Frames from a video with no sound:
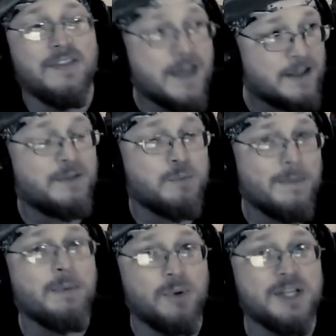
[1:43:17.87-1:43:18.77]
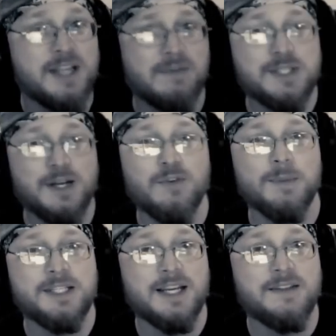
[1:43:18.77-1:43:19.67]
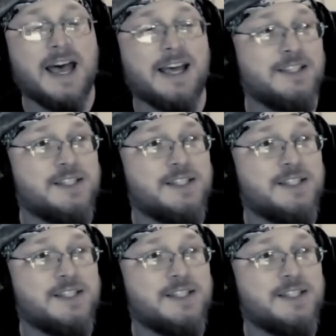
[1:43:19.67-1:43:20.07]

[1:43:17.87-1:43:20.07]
Remember when David Silverman did that and